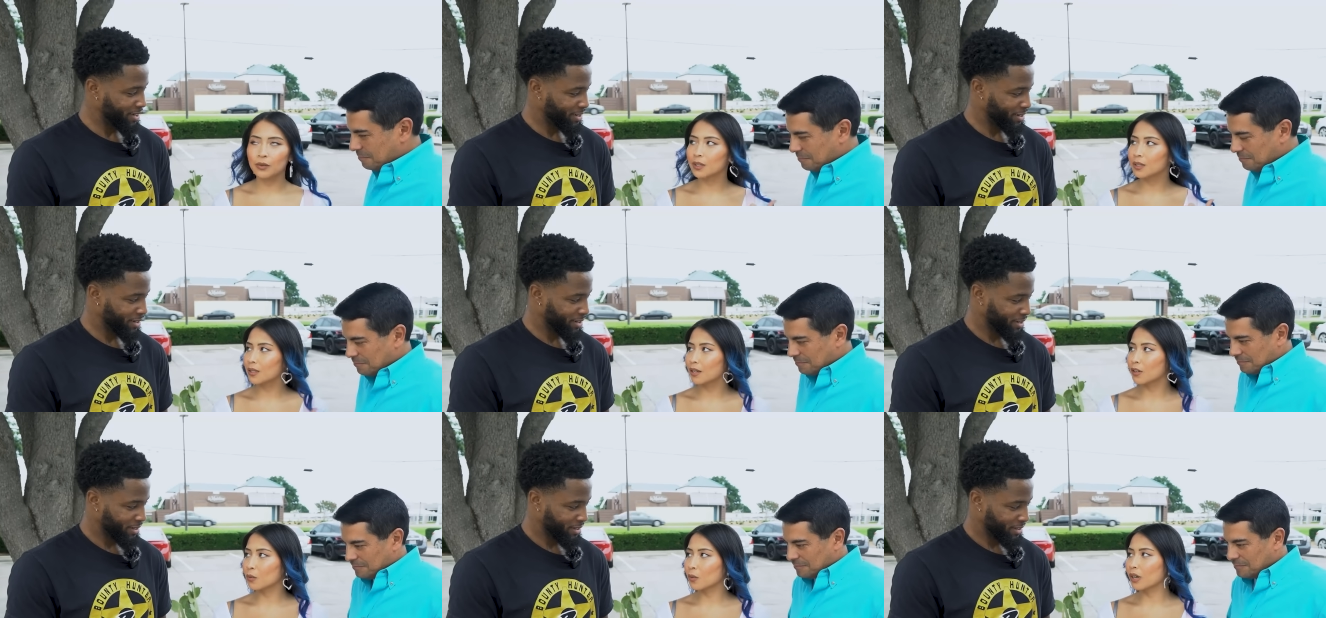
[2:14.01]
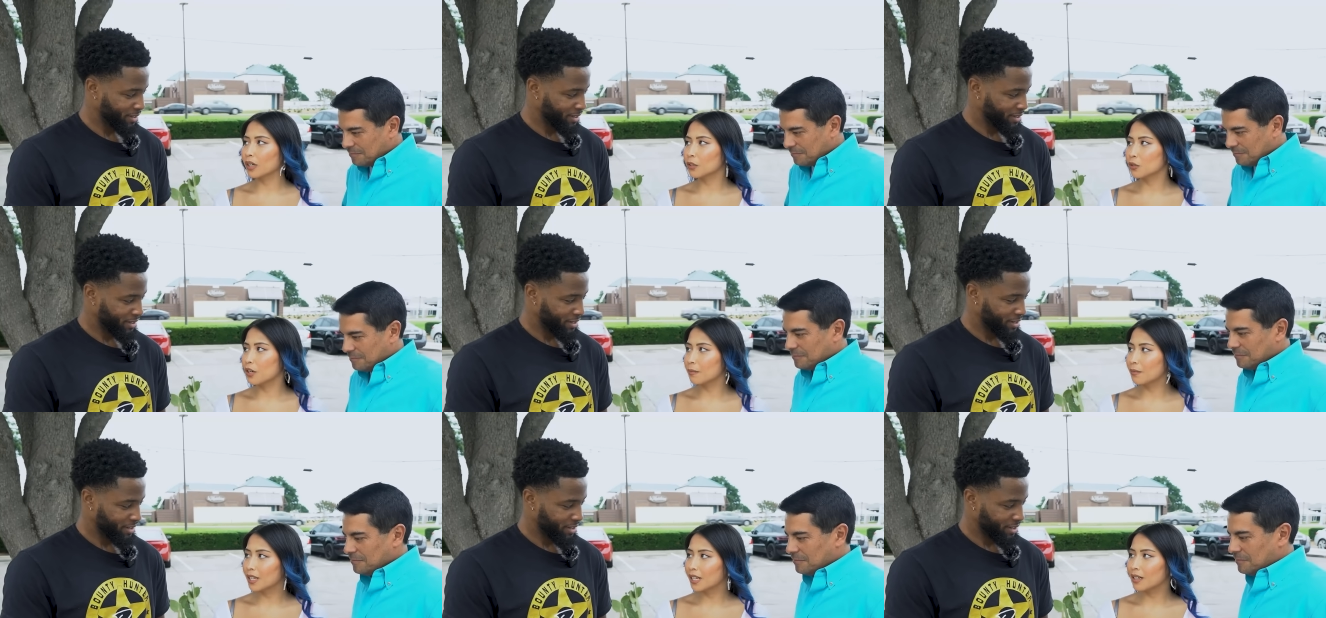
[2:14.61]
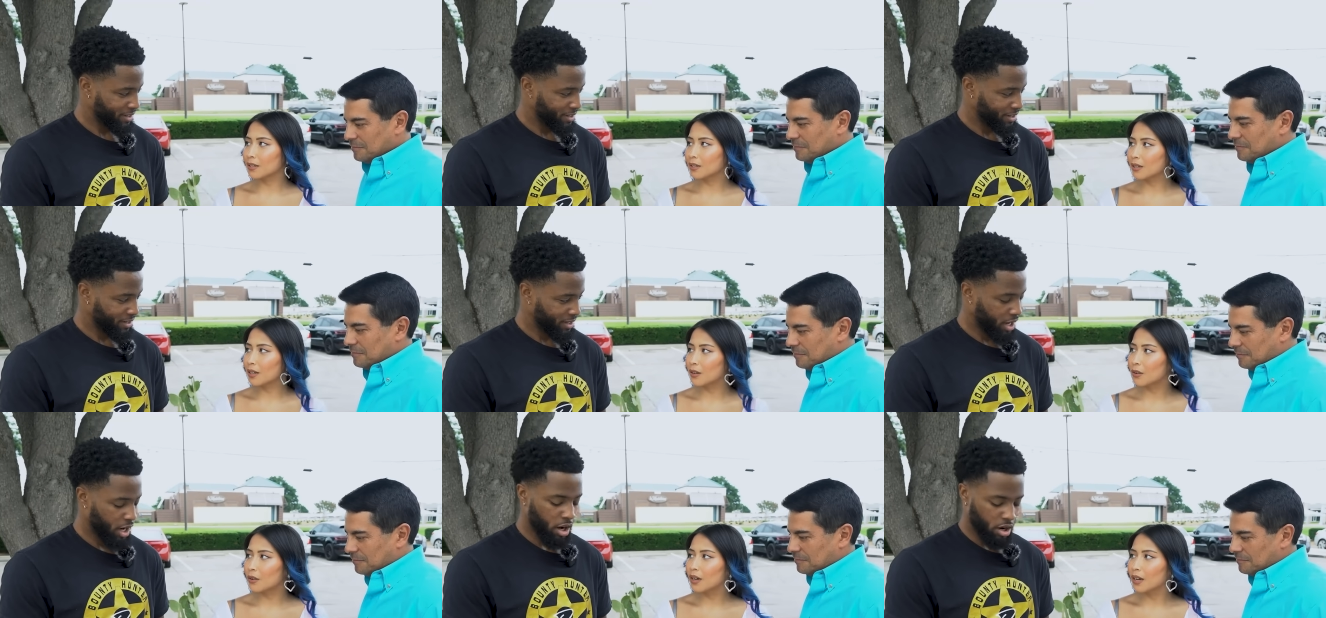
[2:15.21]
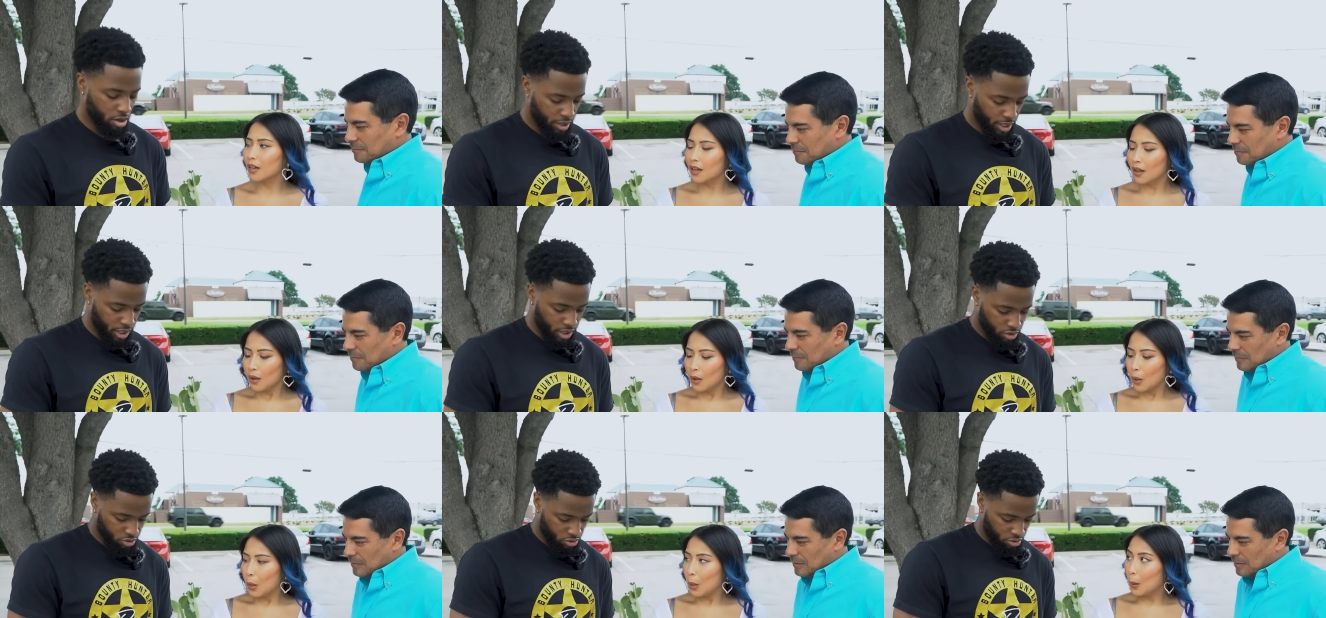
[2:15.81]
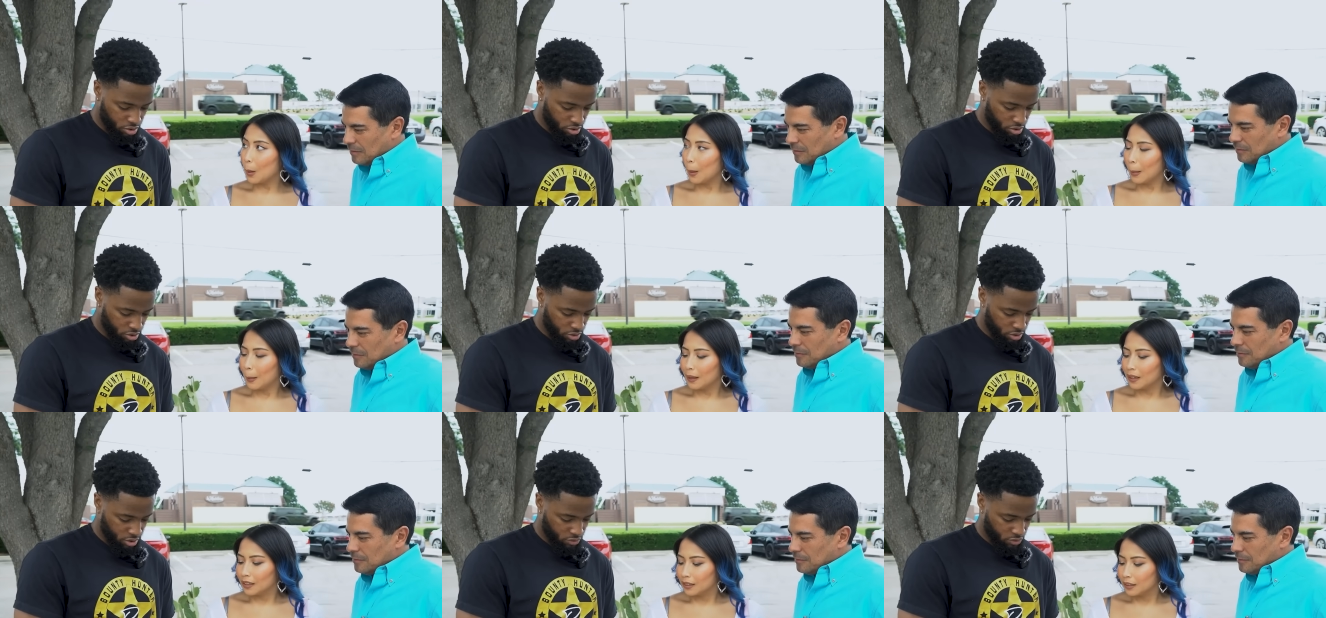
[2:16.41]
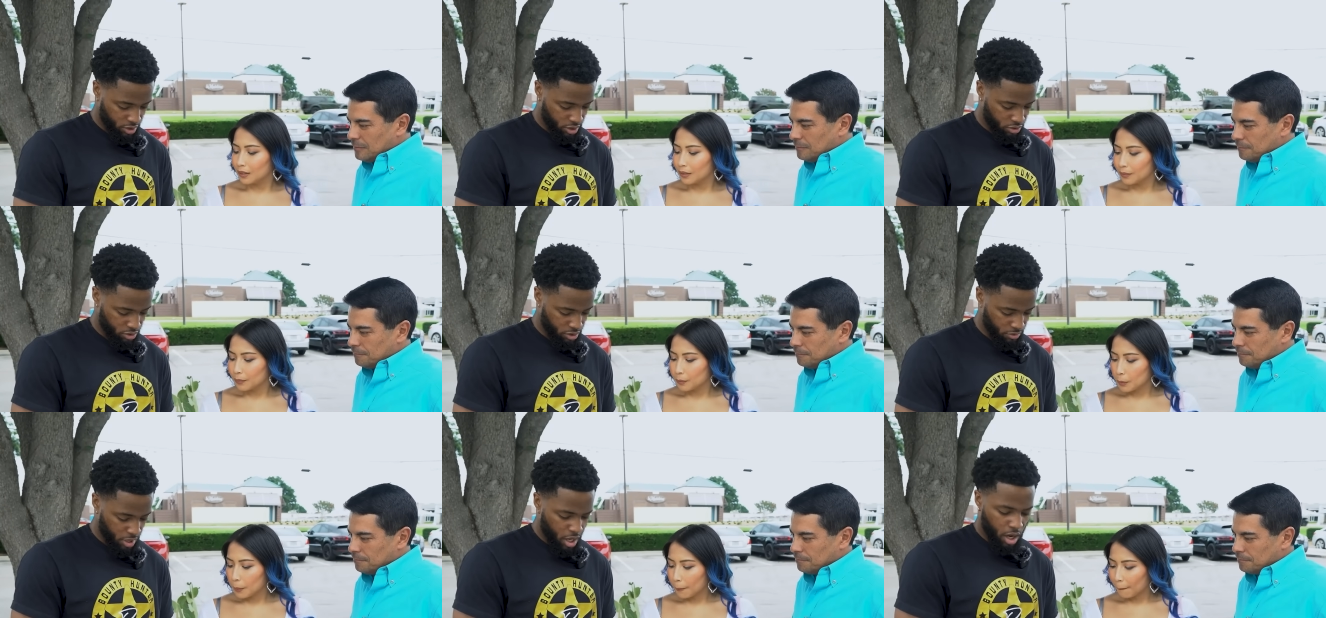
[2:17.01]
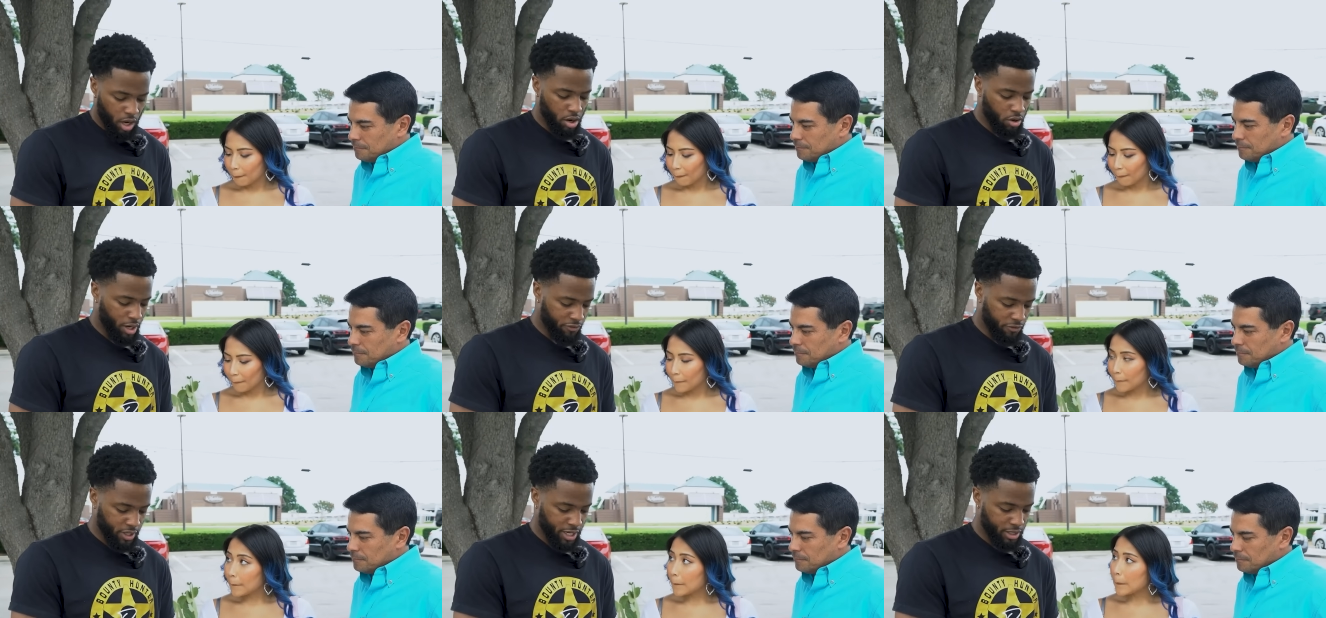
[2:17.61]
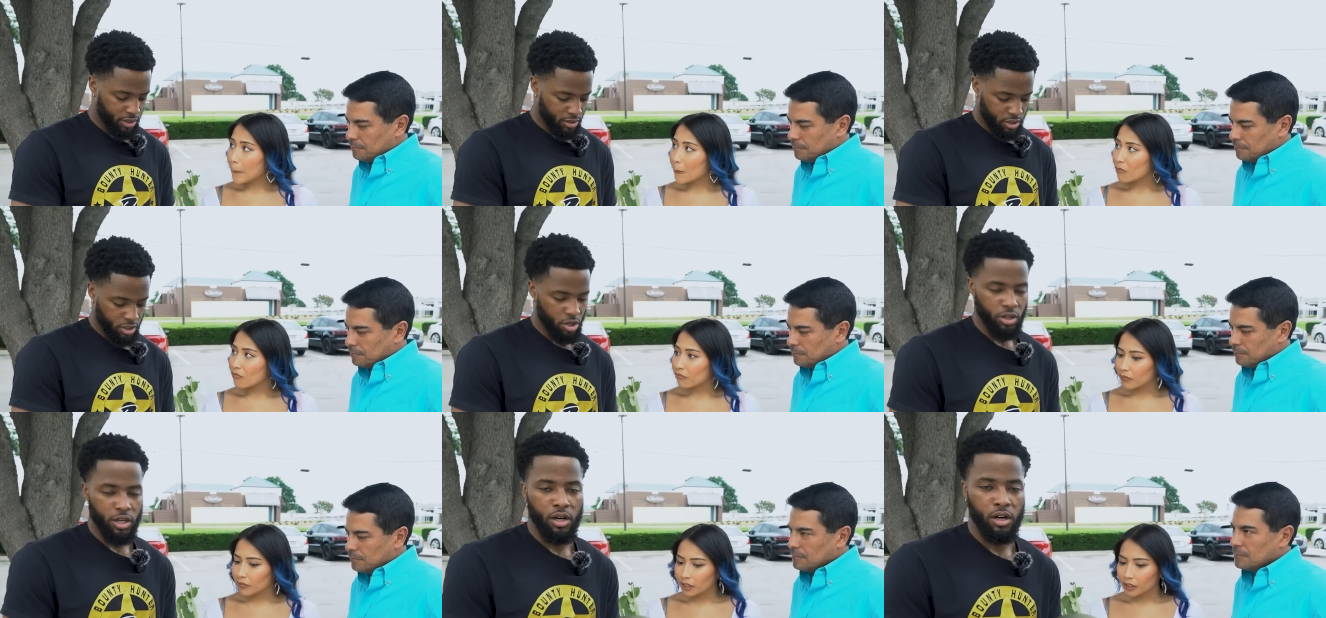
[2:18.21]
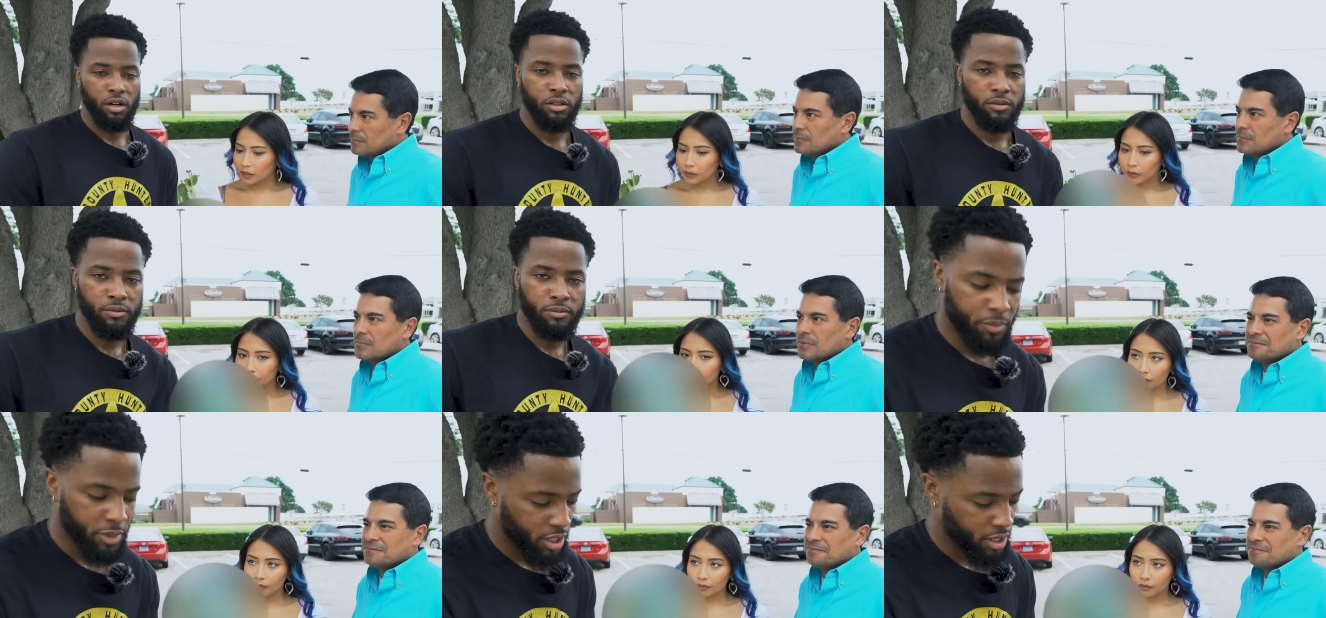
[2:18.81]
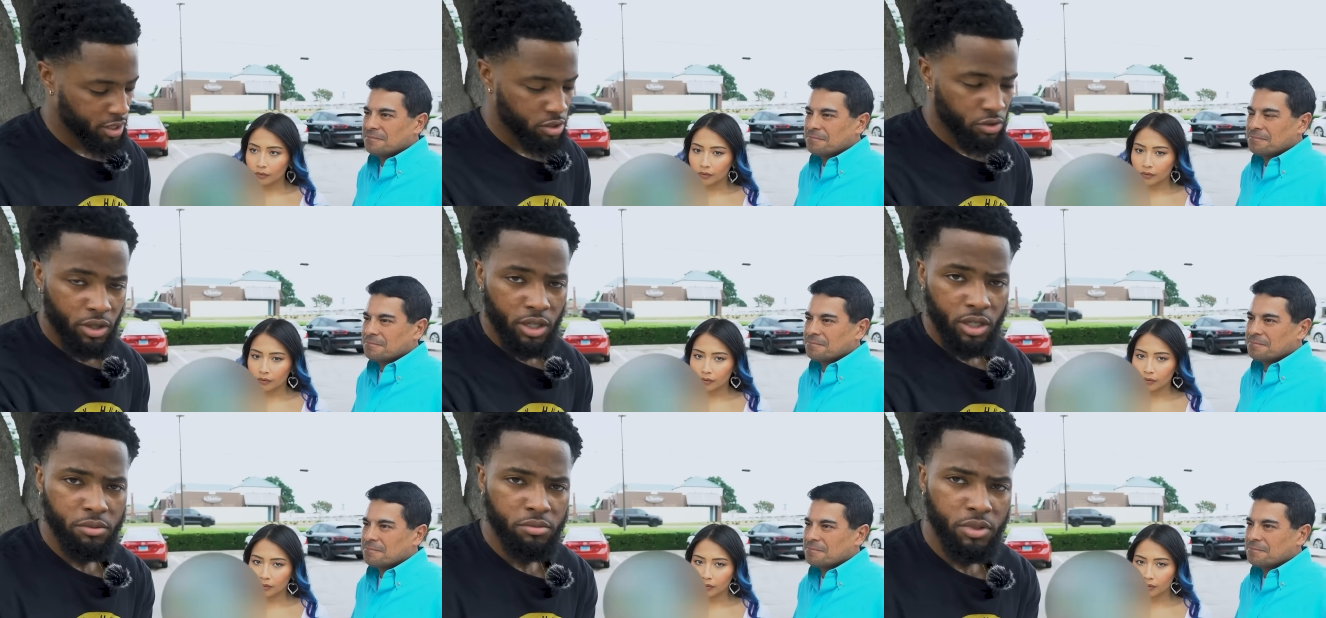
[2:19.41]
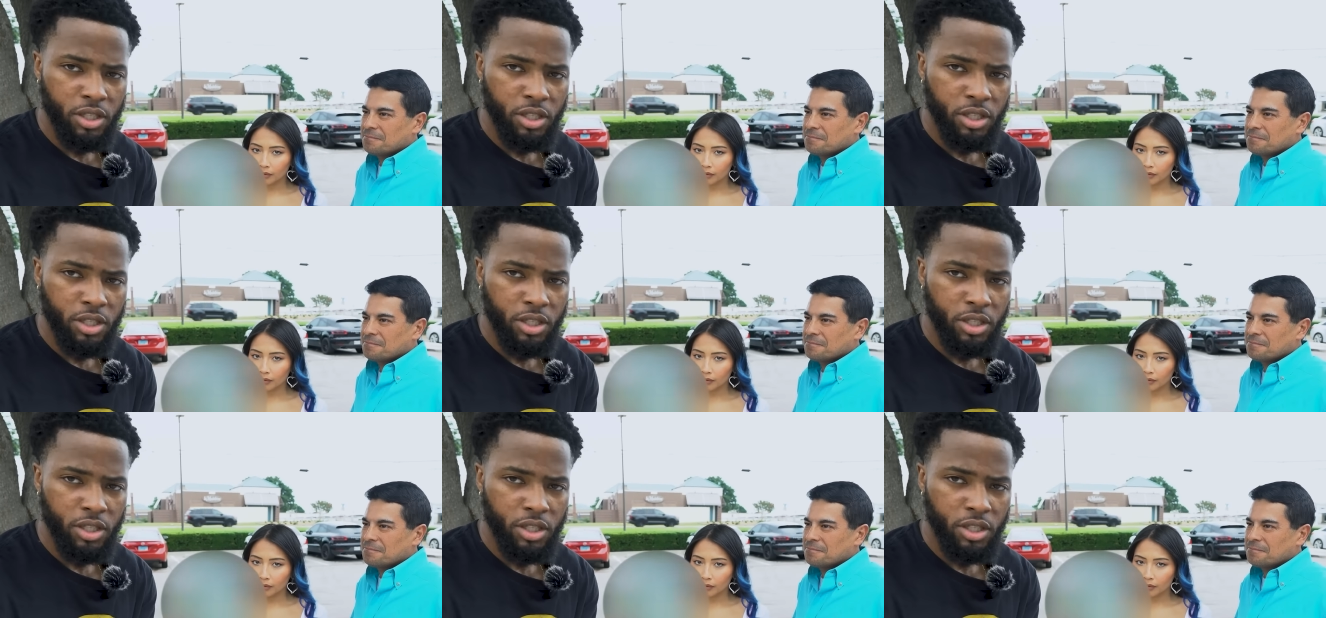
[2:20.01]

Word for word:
Speaker 1: he was on a work trip
Speaker 2: there. So. Oh, okay. Cool, cool. He's on a work trip. Oh, I forgot to show y'all. I'm in Instagram.